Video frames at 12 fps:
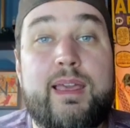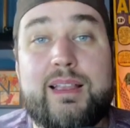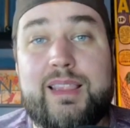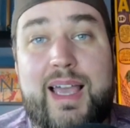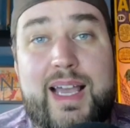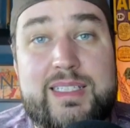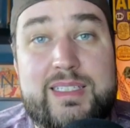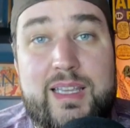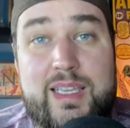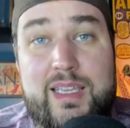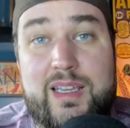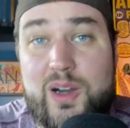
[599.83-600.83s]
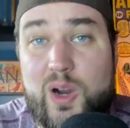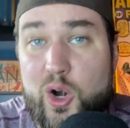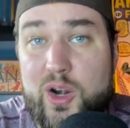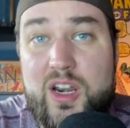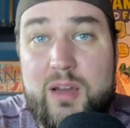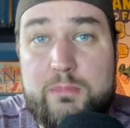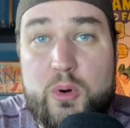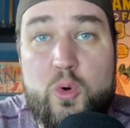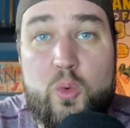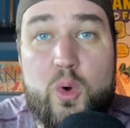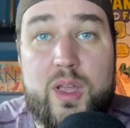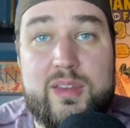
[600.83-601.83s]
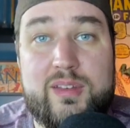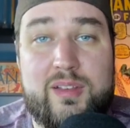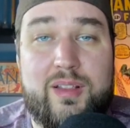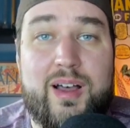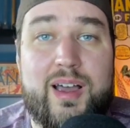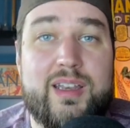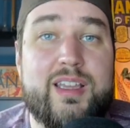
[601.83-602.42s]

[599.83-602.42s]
Lastly, our number 1 slot